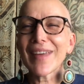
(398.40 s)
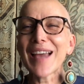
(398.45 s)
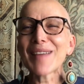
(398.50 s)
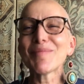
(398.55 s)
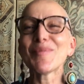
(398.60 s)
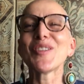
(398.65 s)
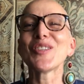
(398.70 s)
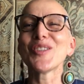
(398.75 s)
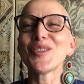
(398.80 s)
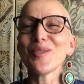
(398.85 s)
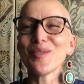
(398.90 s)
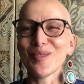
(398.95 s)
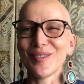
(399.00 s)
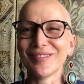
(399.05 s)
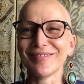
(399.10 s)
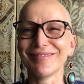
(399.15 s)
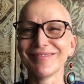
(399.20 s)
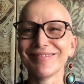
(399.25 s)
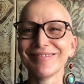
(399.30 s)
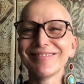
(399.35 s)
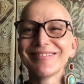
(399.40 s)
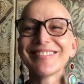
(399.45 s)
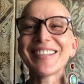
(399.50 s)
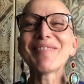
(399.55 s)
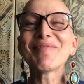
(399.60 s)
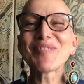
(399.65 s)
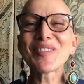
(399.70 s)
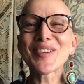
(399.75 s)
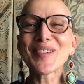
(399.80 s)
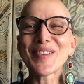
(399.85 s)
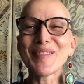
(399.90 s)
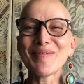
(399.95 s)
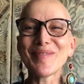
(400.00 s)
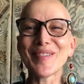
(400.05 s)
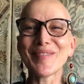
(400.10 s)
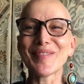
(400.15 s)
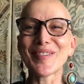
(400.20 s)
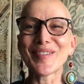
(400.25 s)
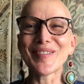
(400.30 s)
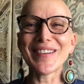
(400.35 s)
I'm sure if
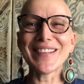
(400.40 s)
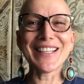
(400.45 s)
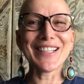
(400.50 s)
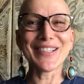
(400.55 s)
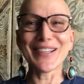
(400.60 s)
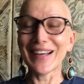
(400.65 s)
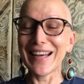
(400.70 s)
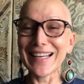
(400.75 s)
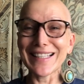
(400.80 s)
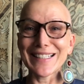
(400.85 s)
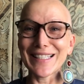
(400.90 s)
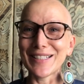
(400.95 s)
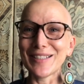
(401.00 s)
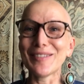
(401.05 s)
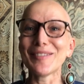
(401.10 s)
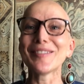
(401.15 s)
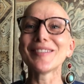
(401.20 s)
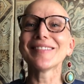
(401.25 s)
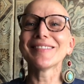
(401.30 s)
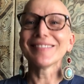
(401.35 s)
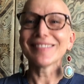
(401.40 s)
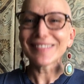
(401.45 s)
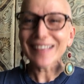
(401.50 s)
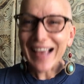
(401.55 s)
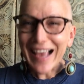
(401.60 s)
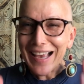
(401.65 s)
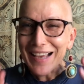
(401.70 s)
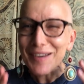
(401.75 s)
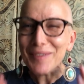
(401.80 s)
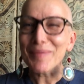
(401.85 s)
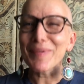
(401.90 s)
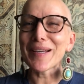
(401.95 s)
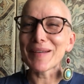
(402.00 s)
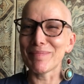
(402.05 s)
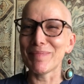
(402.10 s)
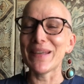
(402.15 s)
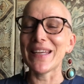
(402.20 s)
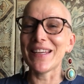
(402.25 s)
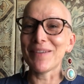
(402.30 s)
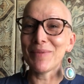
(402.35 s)
we've already connected,
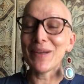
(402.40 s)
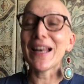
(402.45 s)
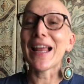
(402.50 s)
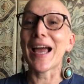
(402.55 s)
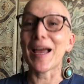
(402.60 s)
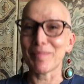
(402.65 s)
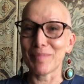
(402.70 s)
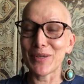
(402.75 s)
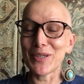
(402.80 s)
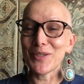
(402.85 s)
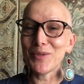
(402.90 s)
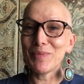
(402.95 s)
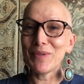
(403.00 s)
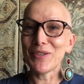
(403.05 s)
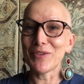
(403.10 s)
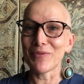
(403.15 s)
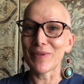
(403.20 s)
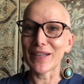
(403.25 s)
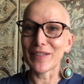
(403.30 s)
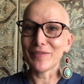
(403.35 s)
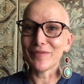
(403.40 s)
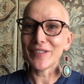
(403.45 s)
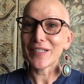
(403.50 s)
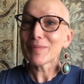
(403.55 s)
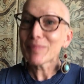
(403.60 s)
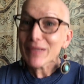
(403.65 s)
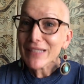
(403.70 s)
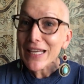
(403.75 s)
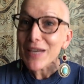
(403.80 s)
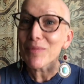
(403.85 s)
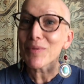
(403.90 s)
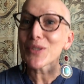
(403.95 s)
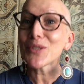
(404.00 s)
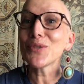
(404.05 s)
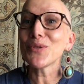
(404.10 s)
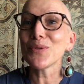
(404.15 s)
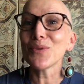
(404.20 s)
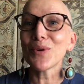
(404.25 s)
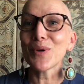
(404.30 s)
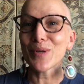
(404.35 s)
will happen to be the right fit. But I
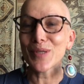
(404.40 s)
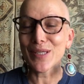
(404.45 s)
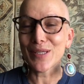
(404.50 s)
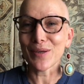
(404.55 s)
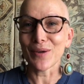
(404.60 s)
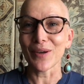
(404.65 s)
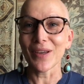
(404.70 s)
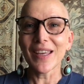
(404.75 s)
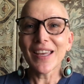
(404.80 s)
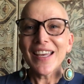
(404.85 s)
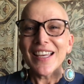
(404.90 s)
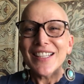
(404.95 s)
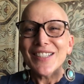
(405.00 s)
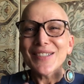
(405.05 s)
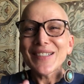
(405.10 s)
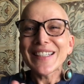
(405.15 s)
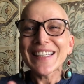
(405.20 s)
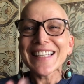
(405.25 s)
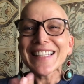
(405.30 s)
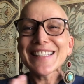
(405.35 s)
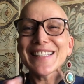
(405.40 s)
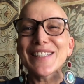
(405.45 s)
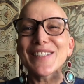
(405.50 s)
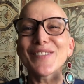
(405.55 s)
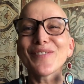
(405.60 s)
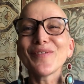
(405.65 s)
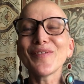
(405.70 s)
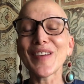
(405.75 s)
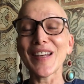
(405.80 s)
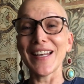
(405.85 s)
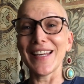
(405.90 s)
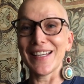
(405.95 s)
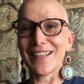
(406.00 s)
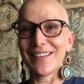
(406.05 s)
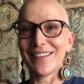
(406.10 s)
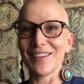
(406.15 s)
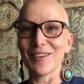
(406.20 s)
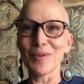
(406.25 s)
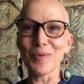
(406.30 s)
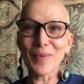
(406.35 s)
want you also to get this feeling
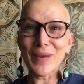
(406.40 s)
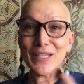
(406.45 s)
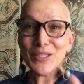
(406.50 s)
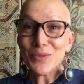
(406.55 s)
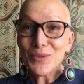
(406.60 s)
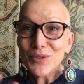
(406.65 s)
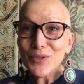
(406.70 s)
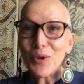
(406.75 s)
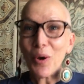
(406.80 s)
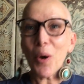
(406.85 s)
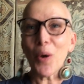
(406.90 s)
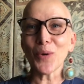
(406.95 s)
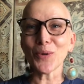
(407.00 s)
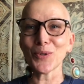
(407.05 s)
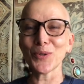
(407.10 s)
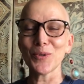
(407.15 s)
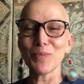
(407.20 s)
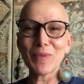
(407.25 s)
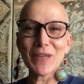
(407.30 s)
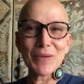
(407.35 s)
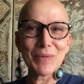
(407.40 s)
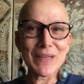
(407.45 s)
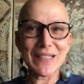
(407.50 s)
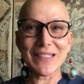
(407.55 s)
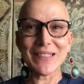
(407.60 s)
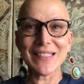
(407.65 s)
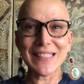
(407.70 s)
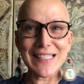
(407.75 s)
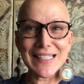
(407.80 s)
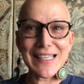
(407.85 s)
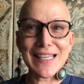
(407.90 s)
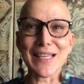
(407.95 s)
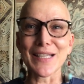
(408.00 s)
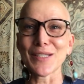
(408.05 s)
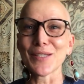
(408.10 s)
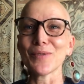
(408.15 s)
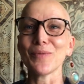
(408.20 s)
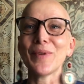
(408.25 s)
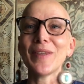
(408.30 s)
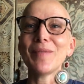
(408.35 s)
when you talk to me, when you
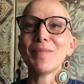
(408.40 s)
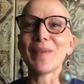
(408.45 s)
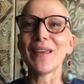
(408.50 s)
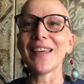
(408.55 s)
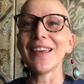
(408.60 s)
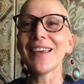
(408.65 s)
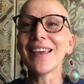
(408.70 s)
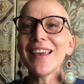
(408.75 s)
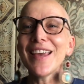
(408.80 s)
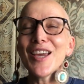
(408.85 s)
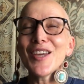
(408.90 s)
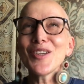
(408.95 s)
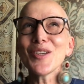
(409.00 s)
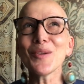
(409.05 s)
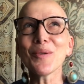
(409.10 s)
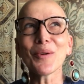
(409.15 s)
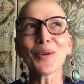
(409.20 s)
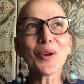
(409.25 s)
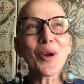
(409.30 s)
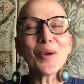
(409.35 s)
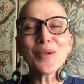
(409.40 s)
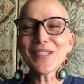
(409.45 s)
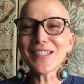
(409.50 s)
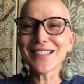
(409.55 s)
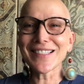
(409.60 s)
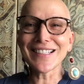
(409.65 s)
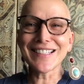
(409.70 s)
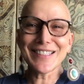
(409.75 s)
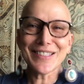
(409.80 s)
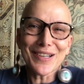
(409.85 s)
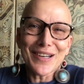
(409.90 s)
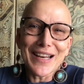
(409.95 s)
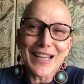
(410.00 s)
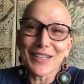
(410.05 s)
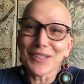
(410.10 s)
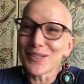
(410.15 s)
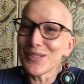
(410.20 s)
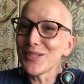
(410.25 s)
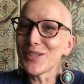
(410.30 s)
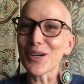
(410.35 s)
discuss with me. You know, a coach is little
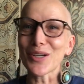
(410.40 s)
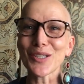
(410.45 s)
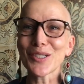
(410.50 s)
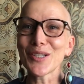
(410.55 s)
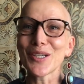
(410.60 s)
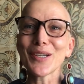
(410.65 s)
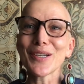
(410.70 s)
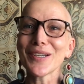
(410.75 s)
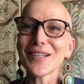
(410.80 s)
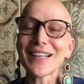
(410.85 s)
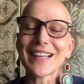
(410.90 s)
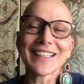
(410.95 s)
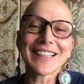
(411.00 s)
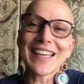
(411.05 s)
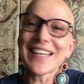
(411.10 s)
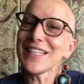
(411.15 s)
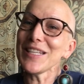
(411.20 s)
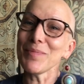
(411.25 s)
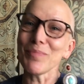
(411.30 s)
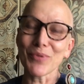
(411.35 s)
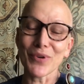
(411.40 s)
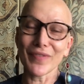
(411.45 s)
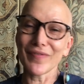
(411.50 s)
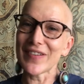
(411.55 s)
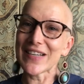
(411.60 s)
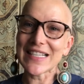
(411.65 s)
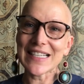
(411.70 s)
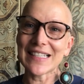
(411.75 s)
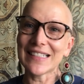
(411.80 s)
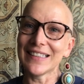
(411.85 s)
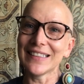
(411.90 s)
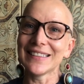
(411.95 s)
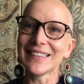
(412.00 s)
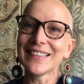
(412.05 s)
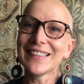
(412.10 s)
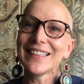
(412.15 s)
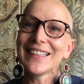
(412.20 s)
like a doctor, like any professional.